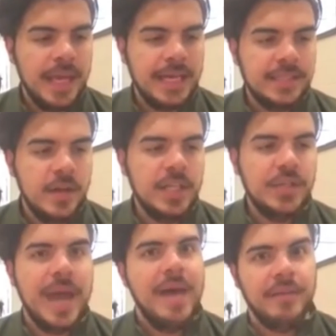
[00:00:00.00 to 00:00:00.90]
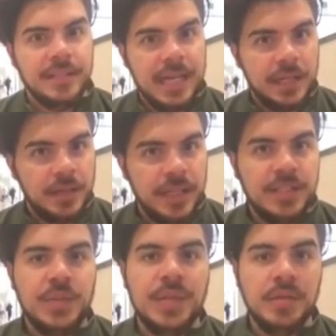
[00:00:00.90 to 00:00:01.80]
as long as you have a good doctor
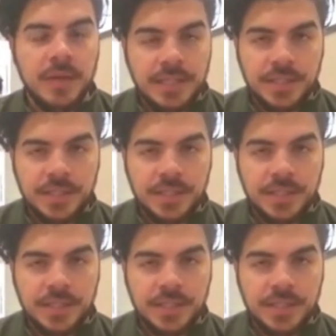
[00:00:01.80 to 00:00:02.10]
that's doing the right